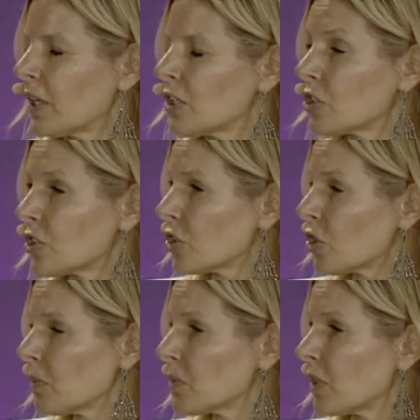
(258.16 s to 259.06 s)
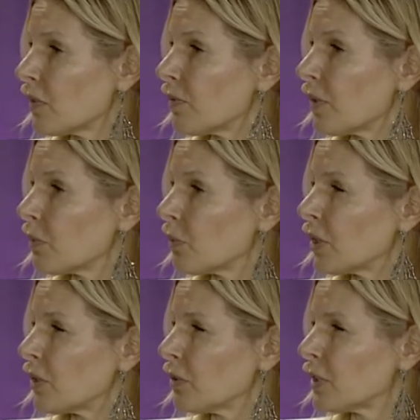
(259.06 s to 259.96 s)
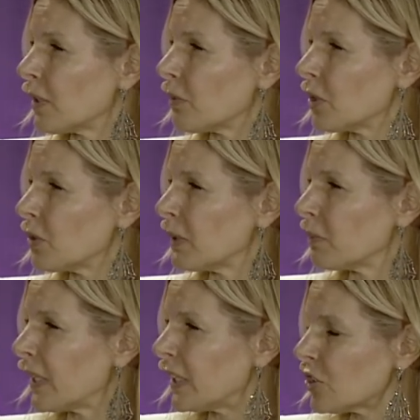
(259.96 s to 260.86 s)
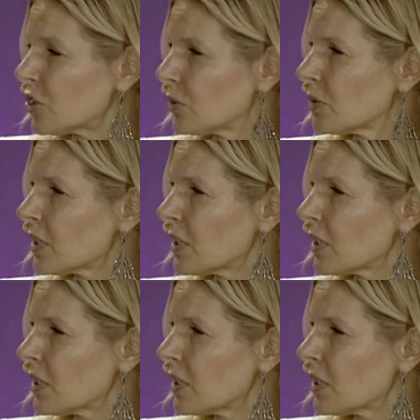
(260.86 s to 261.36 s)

Just in terms of what do you say? What do you mean by issues?